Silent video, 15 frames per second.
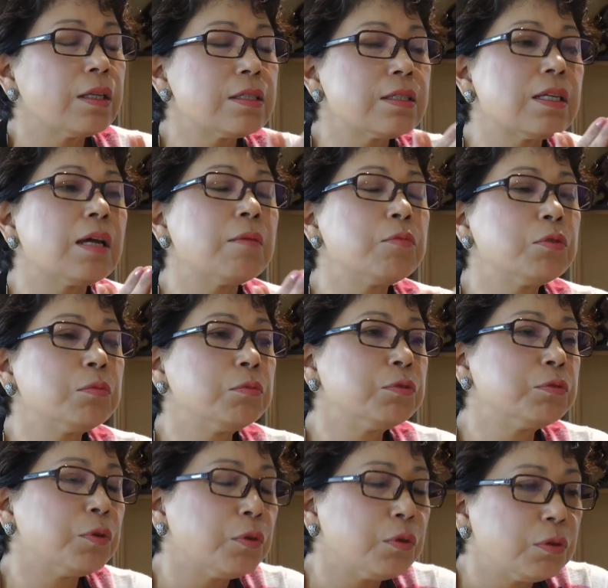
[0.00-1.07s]
it's time to
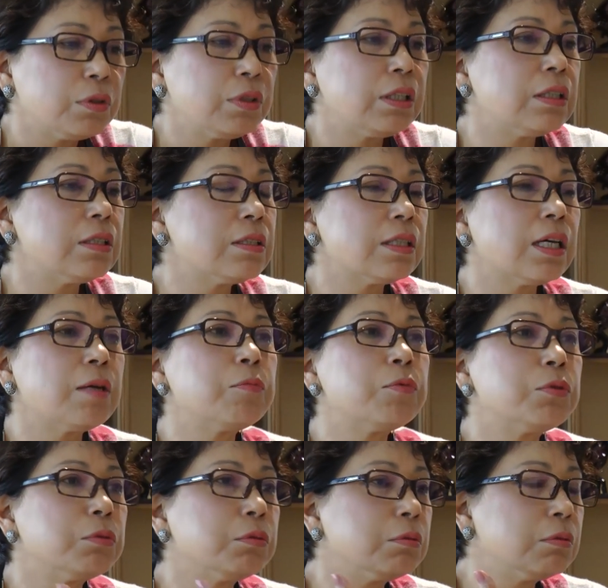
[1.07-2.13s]
move on and it's time
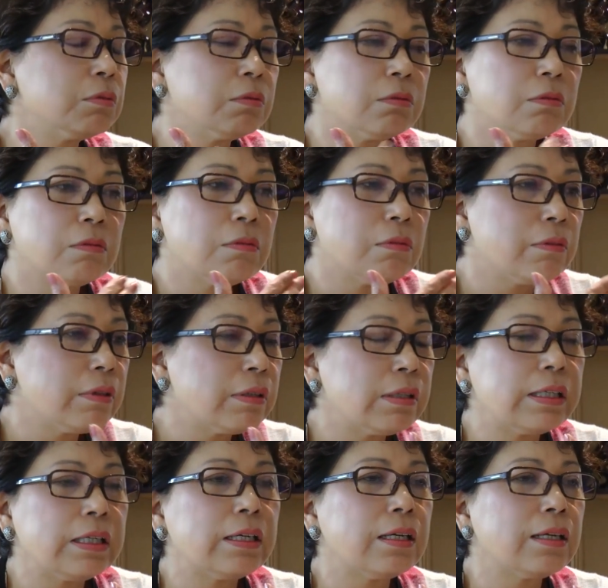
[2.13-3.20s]
to
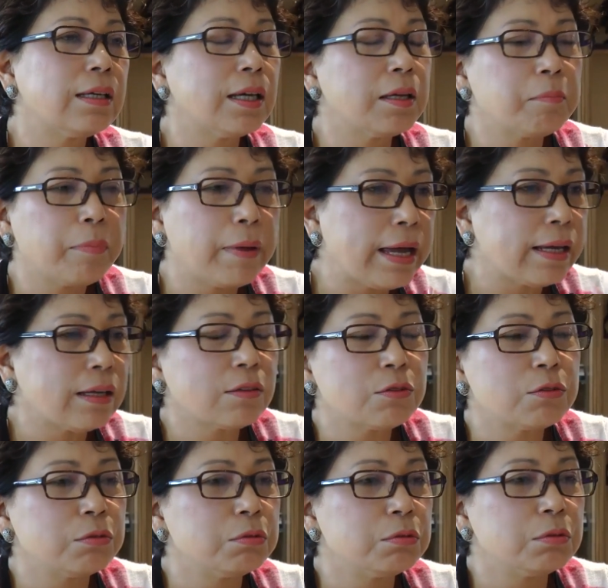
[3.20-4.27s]
really get back
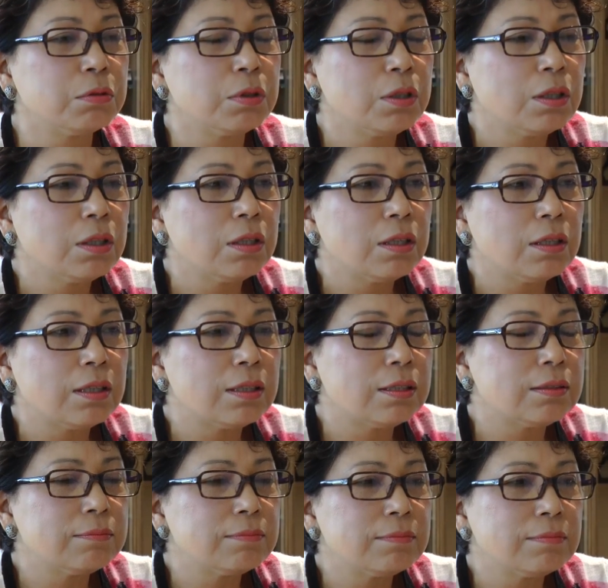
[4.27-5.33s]
to,
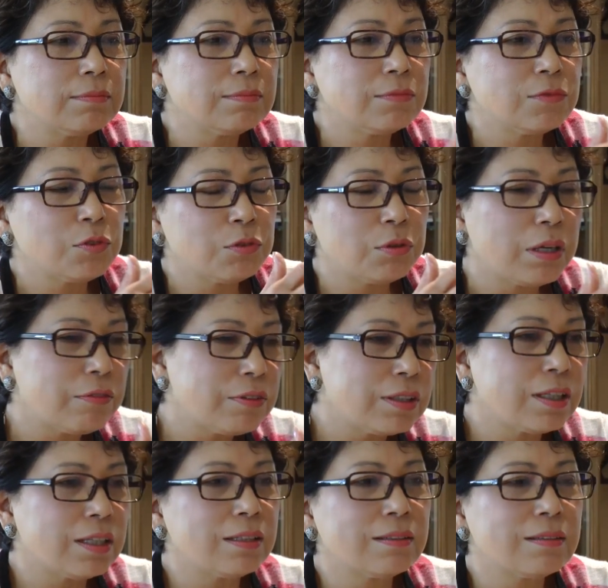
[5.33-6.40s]
um, you know,
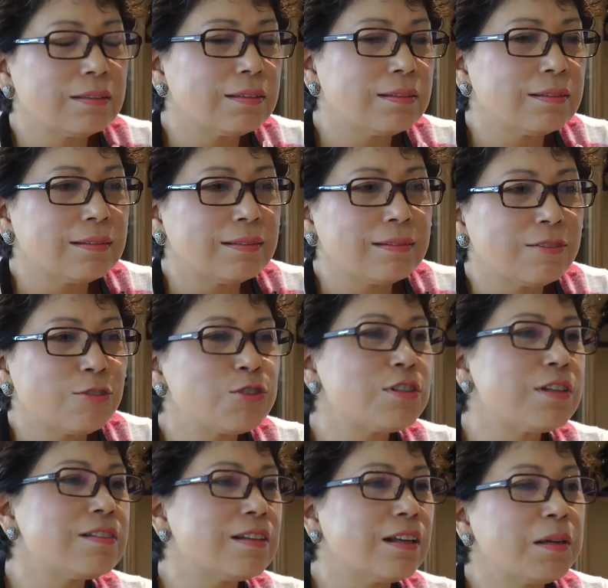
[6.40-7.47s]
having that, those
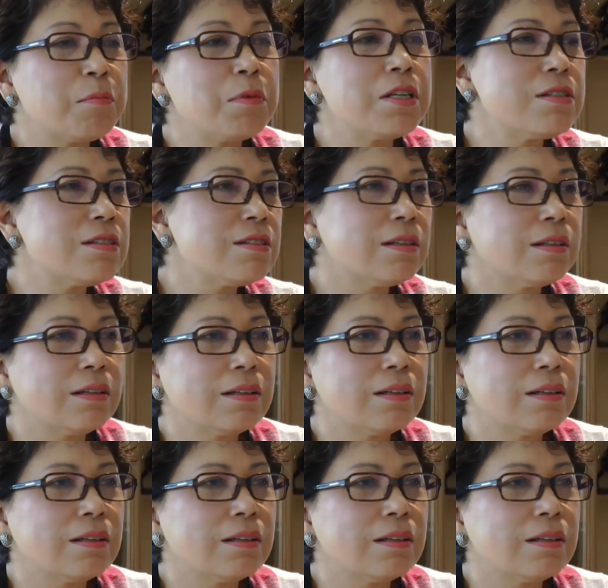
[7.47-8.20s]
things that I missed.